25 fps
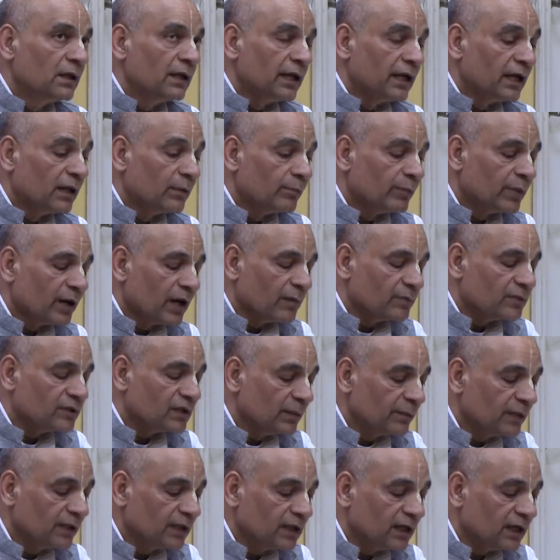In Brahma
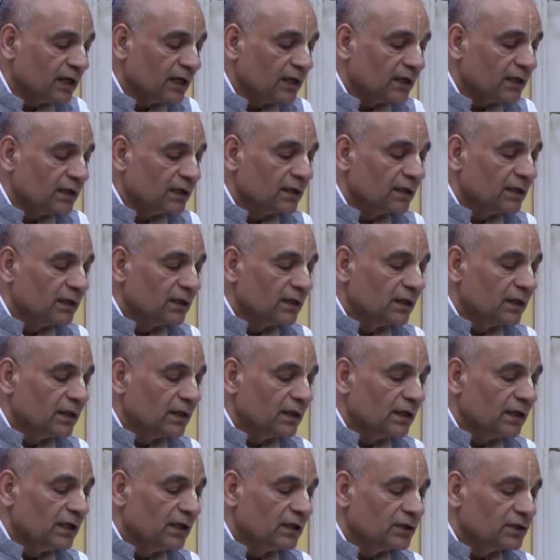Samhita,
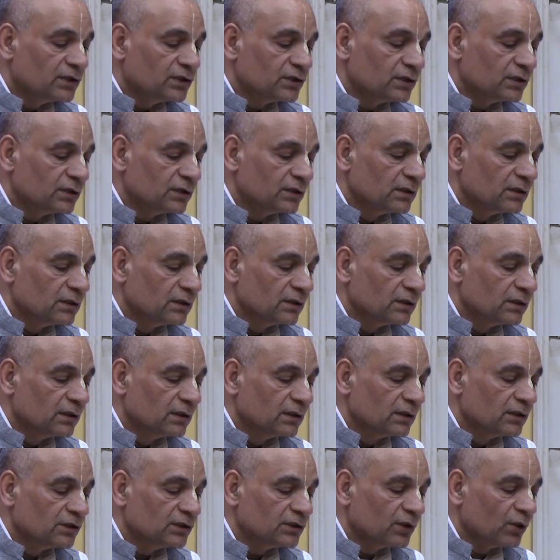each
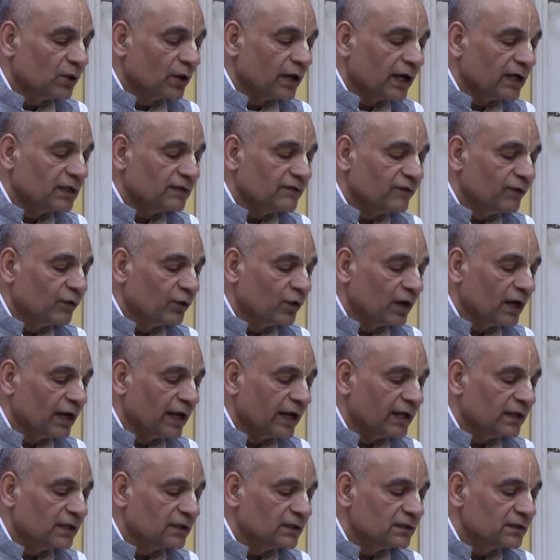shloka is four
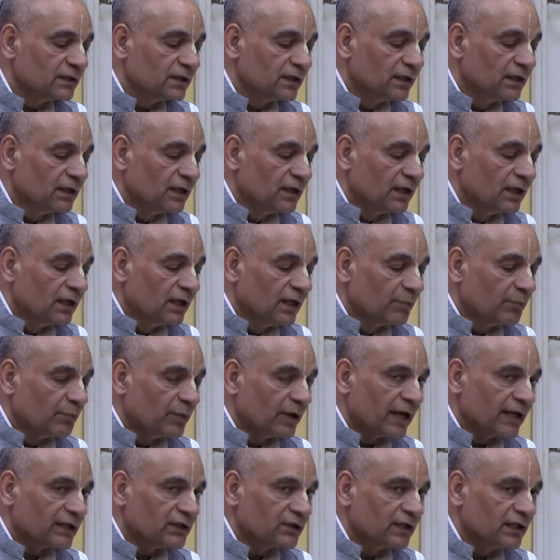lines,
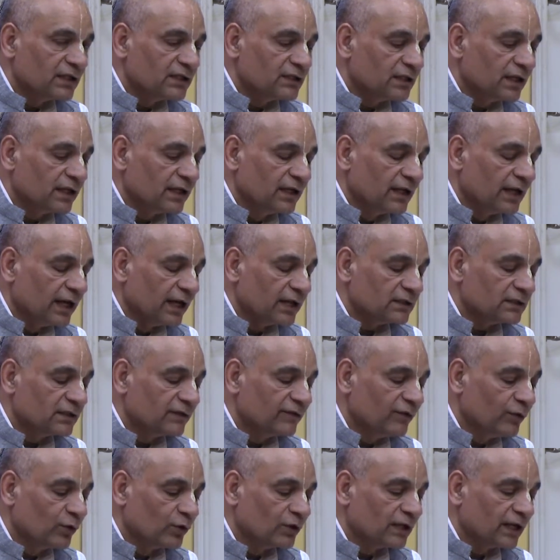but actually it's three lines. The
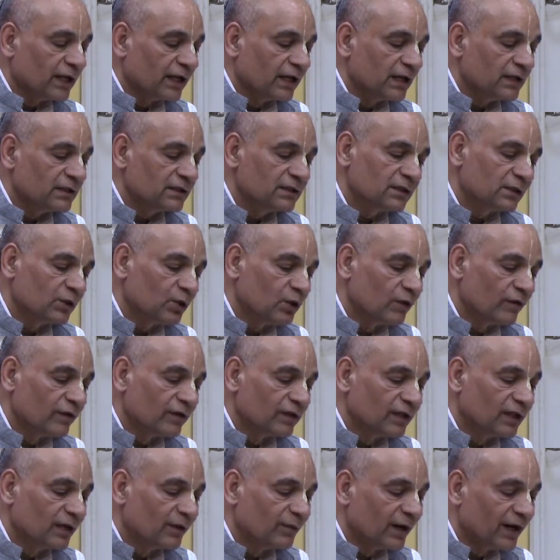fourth line is
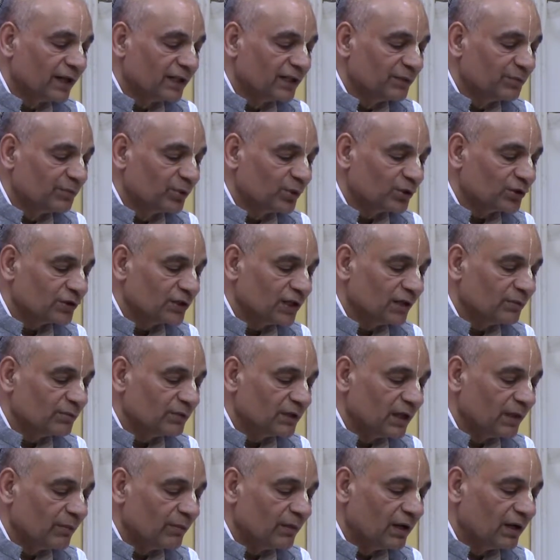govindam adi purusham
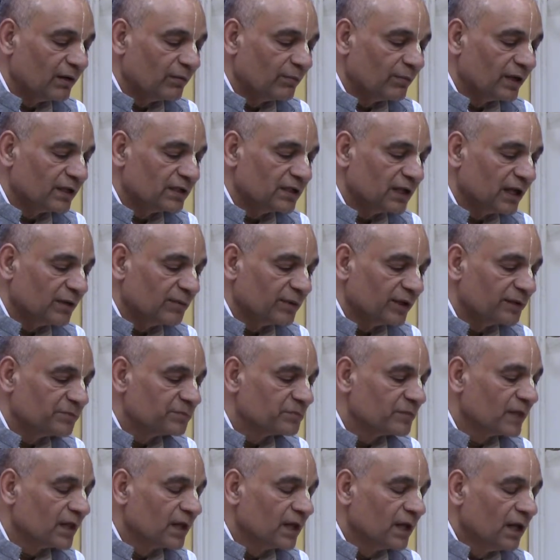tam aham bhajami.
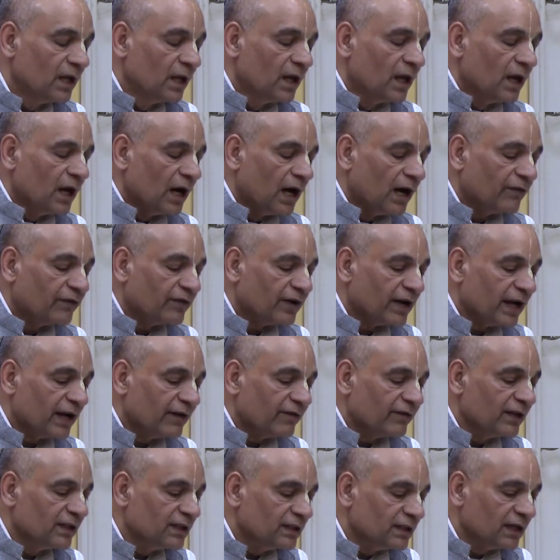After
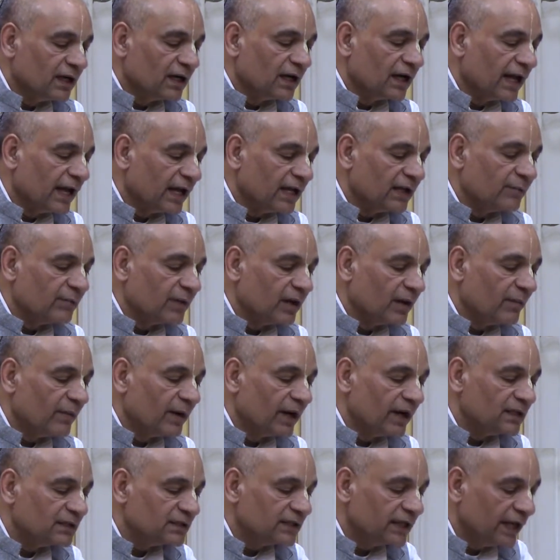every third line, Brahma
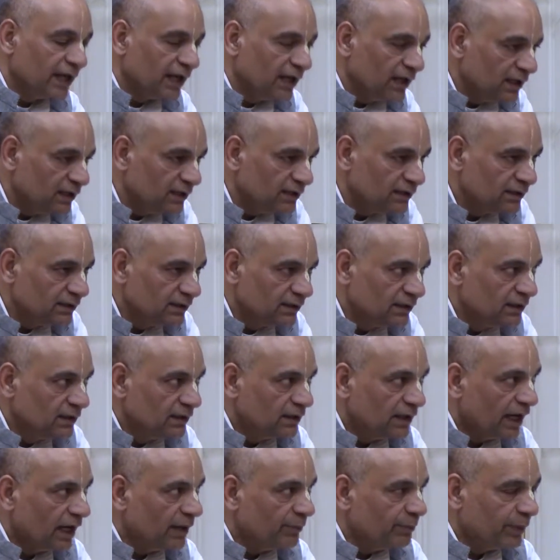is saying,
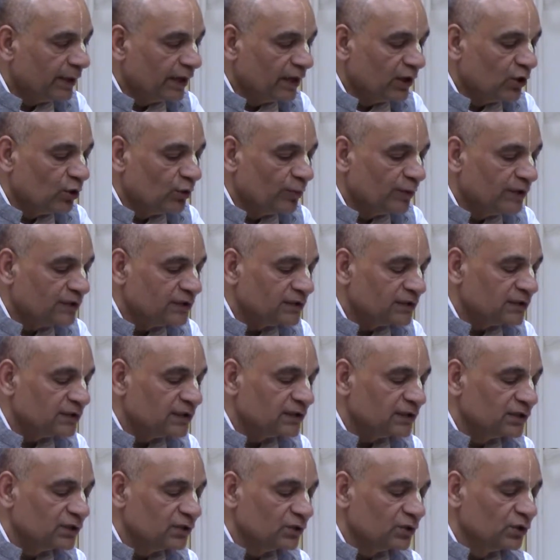I'm paying
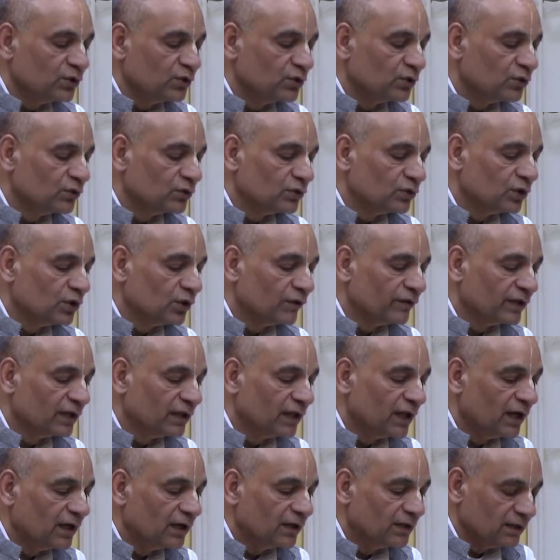obeisances to you,
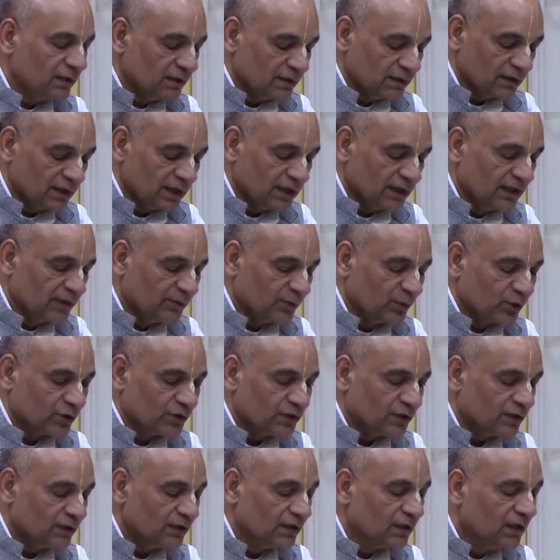Govinda, Adi
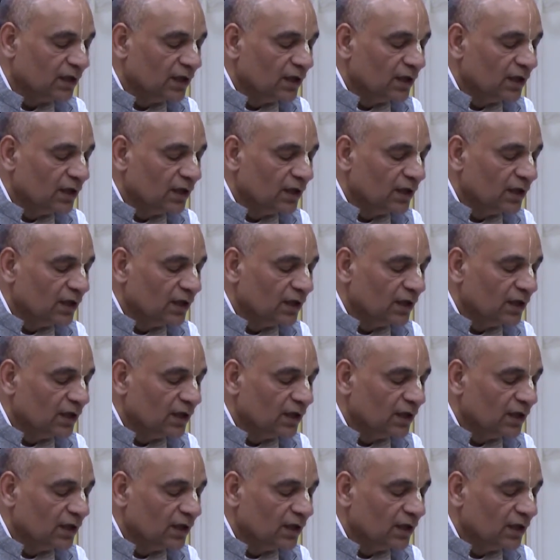Purusha.